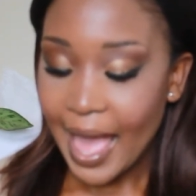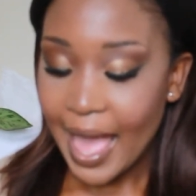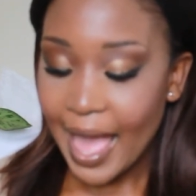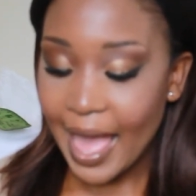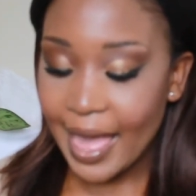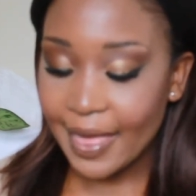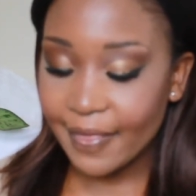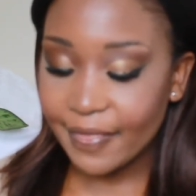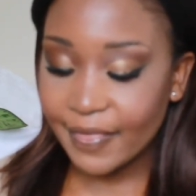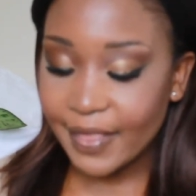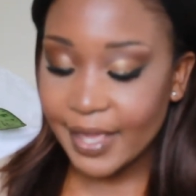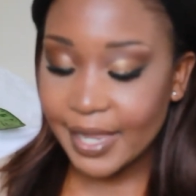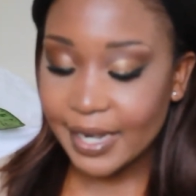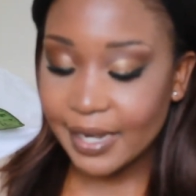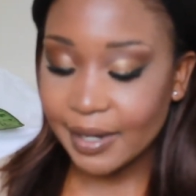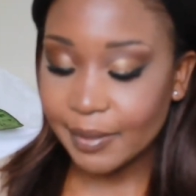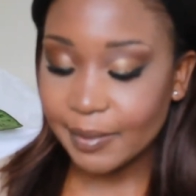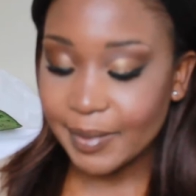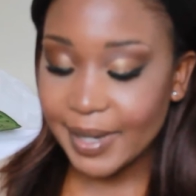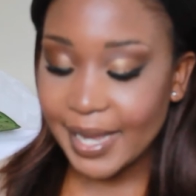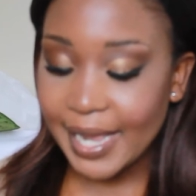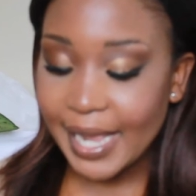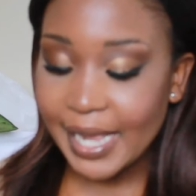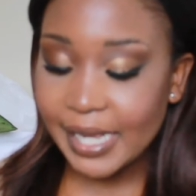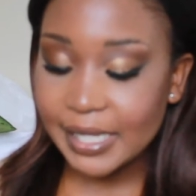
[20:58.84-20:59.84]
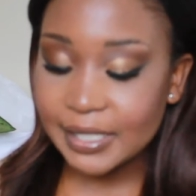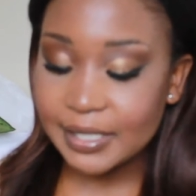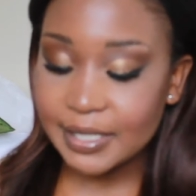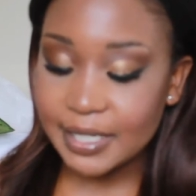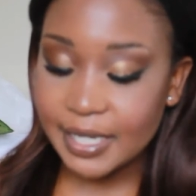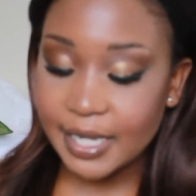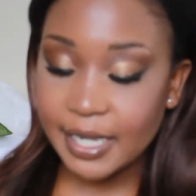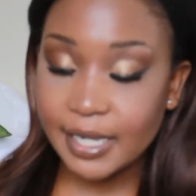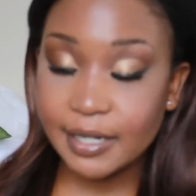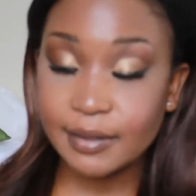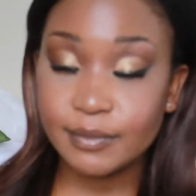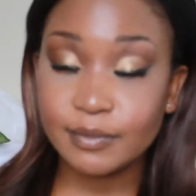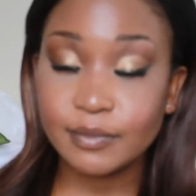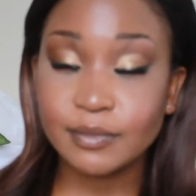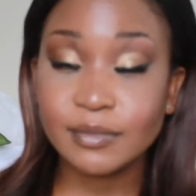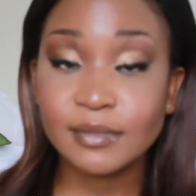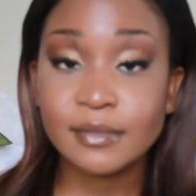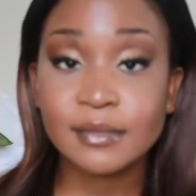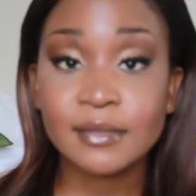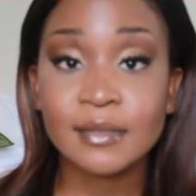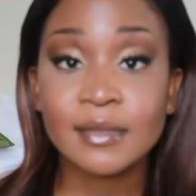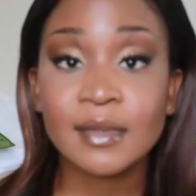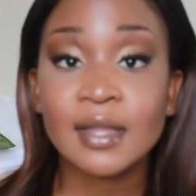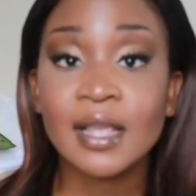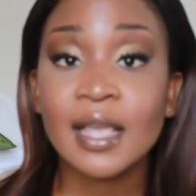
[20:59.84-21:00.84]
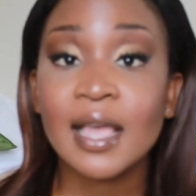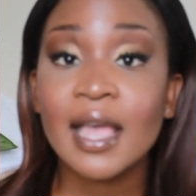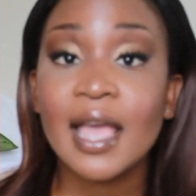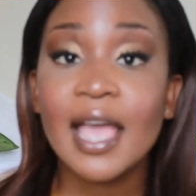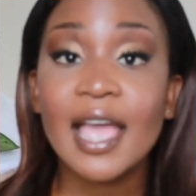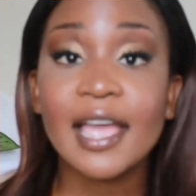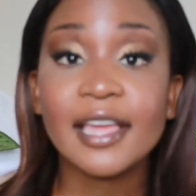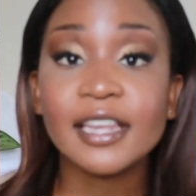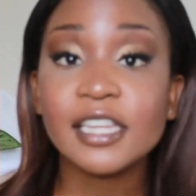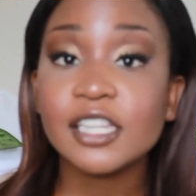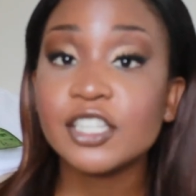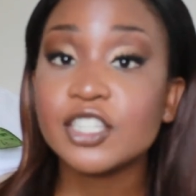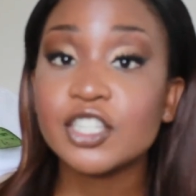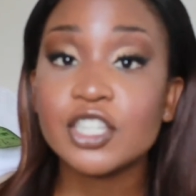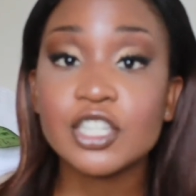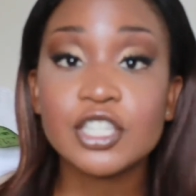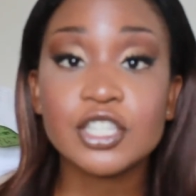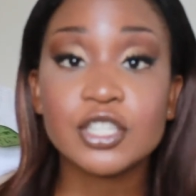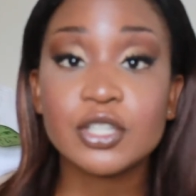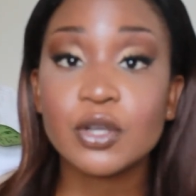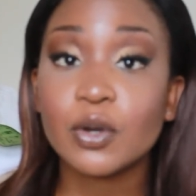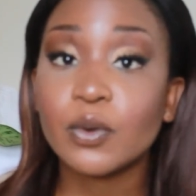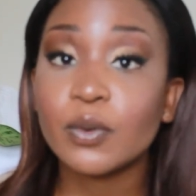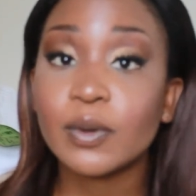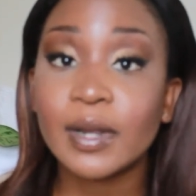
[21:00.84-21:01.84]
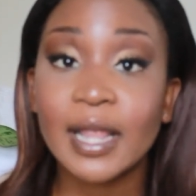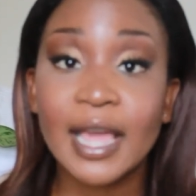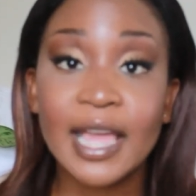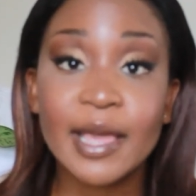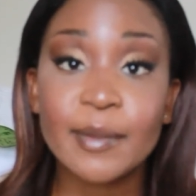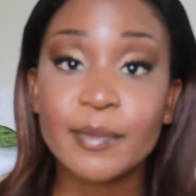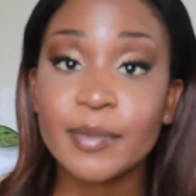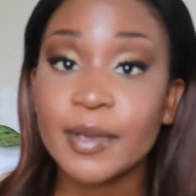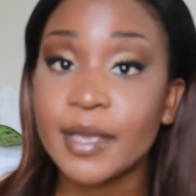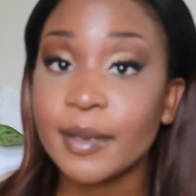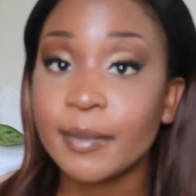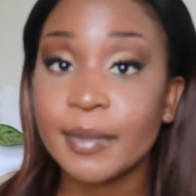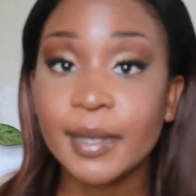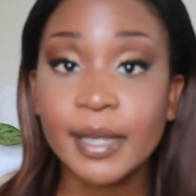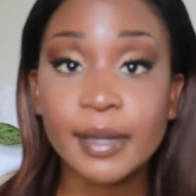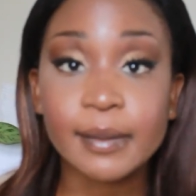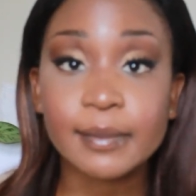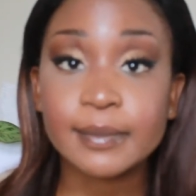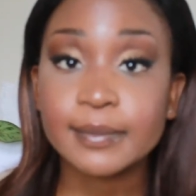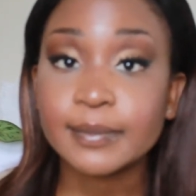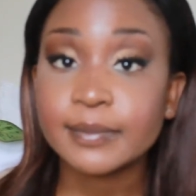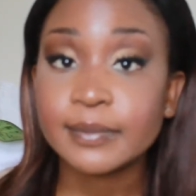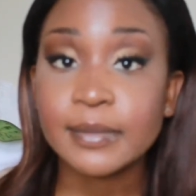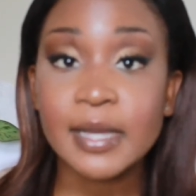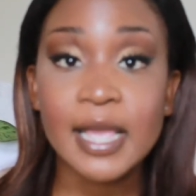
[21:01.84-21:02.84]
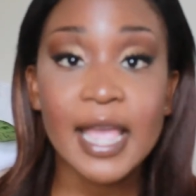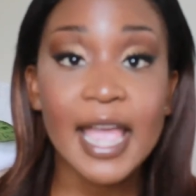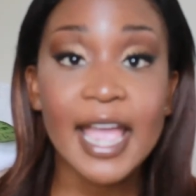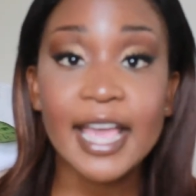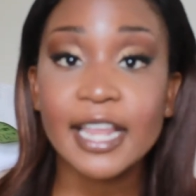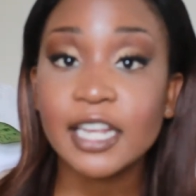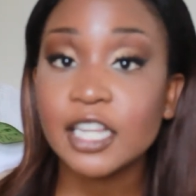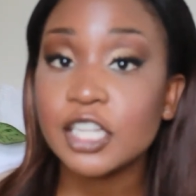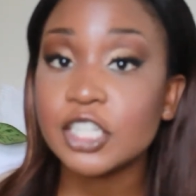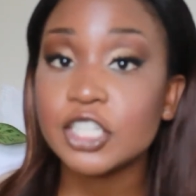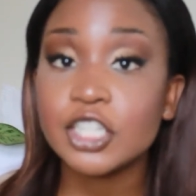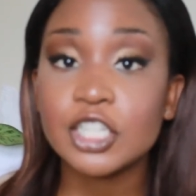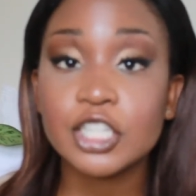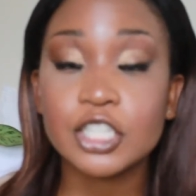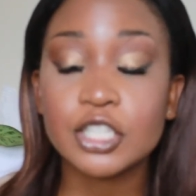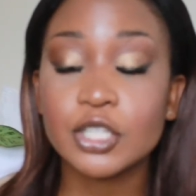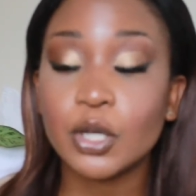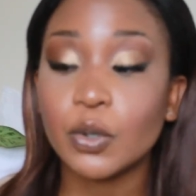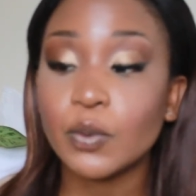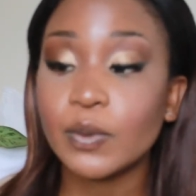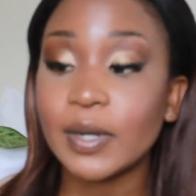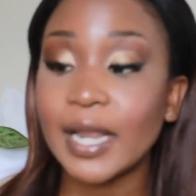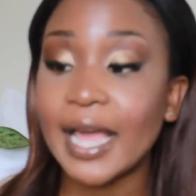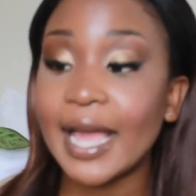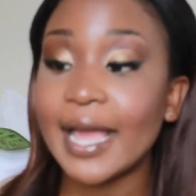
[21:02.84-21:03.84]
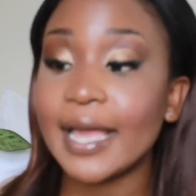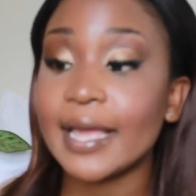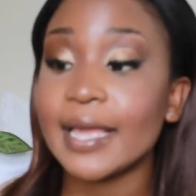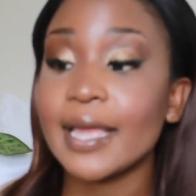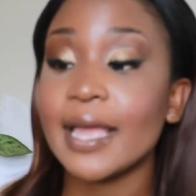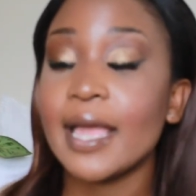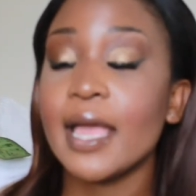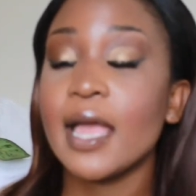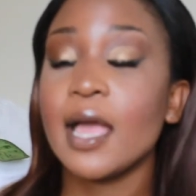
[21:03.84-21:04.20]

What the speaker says: And then number 18, energies don't lie, baby. Energies don't lie.